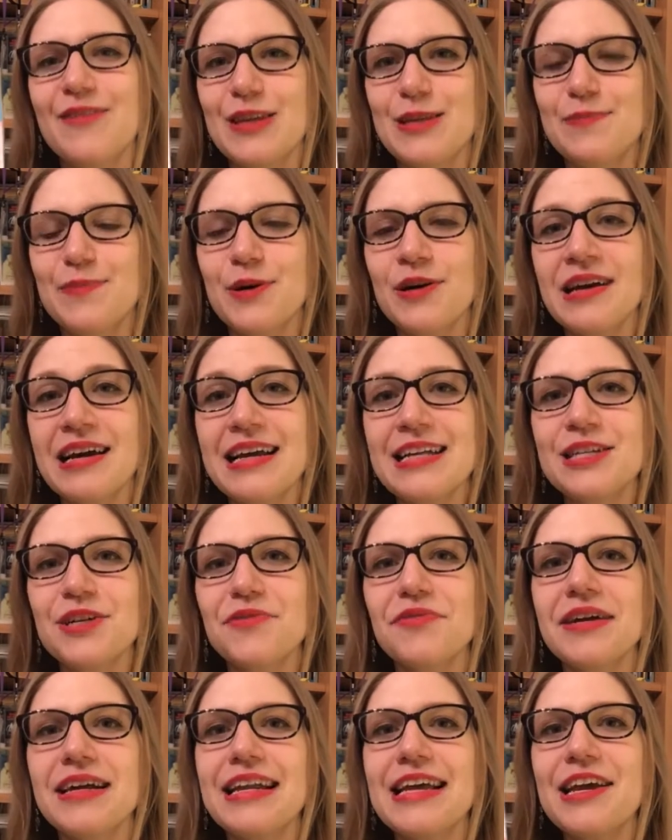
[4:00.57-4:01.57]
of this book is
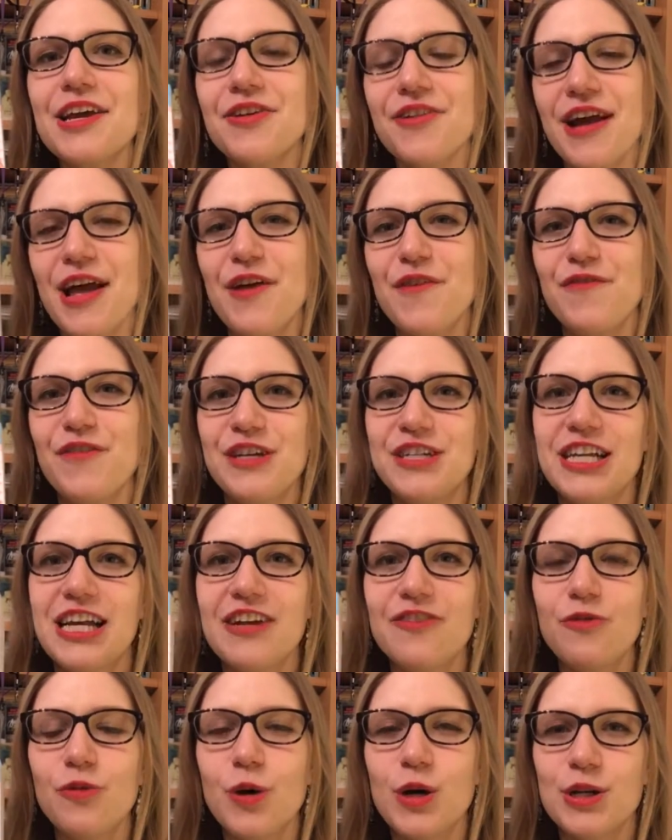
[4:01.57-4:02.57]
a really great fish
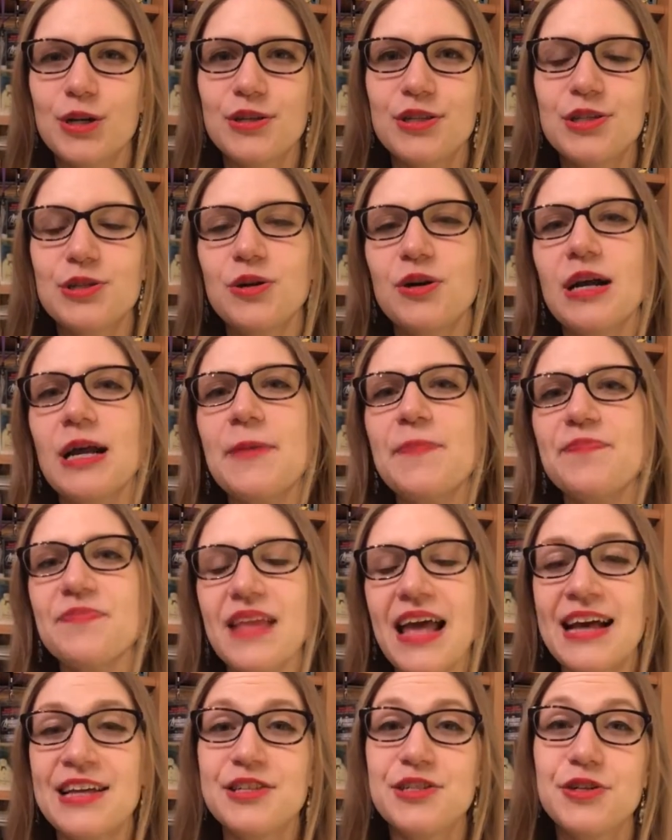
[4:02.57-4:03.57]
out of water story,
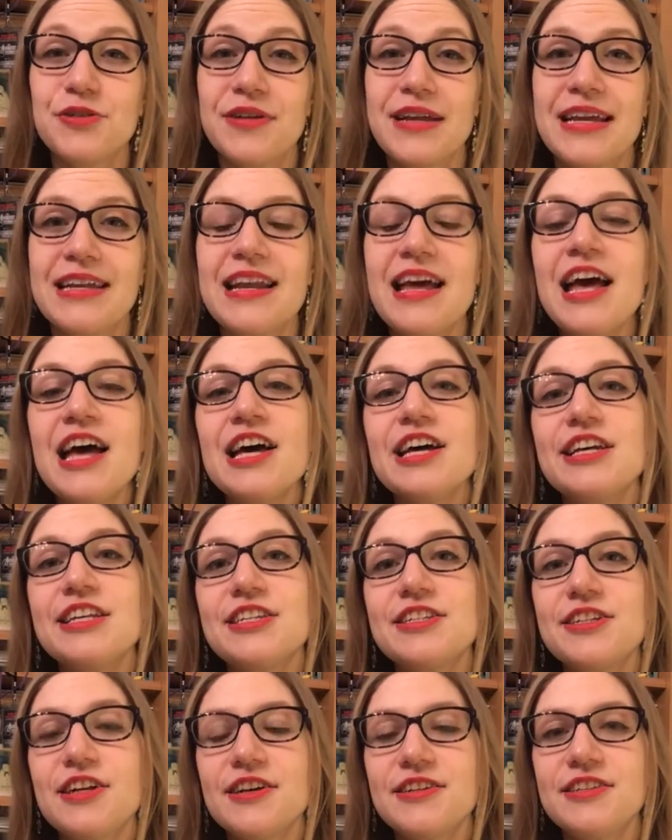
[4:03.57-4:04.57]
as Doreen
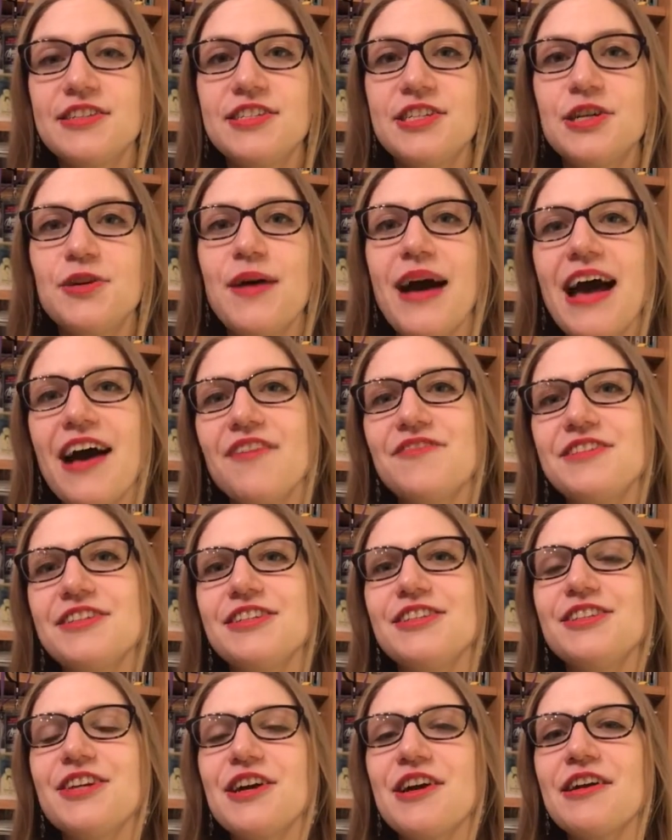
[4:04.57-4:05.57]
starts to have
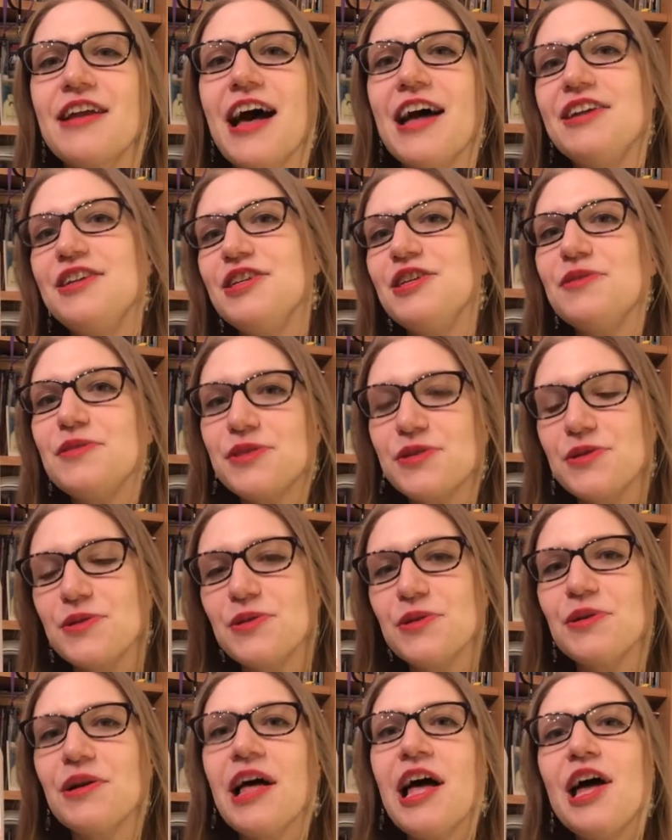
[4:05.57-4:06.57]
to learn a new
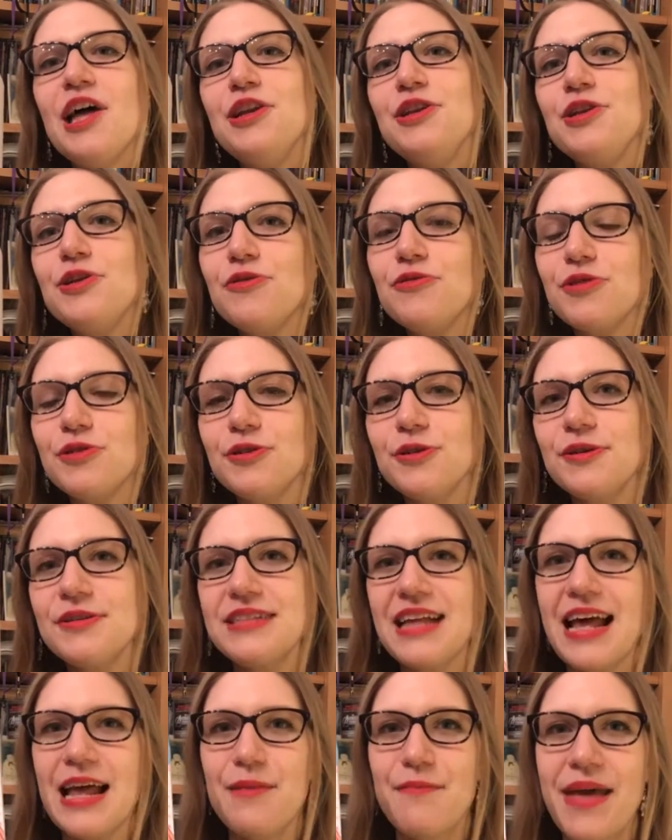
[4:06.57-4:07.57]
school, new
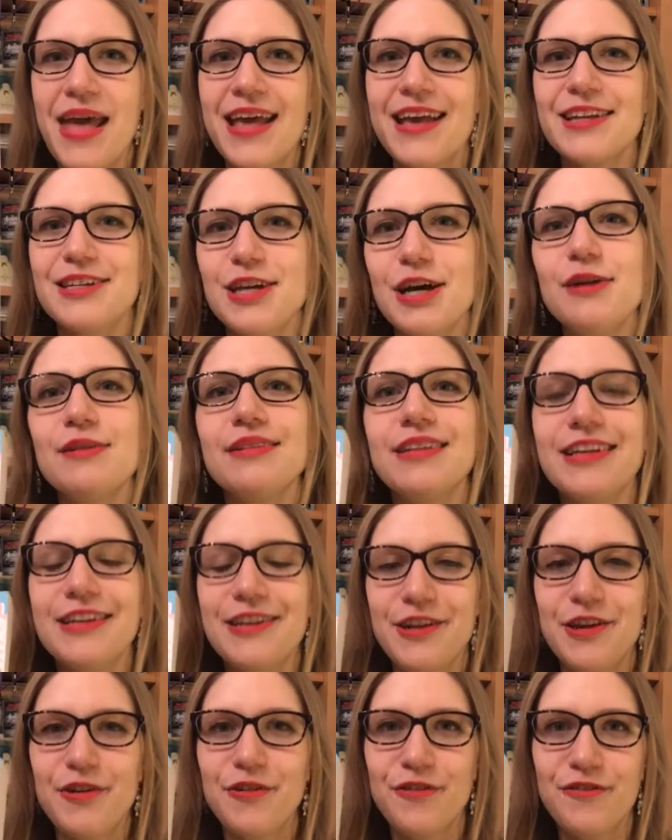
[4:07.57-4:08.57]
rules, and make totally
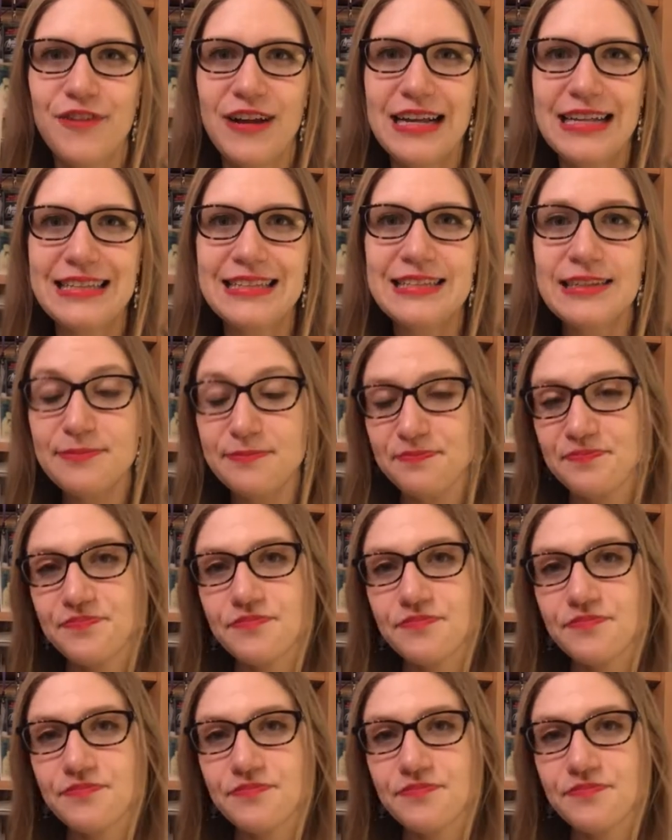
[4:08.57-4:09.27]
new friends.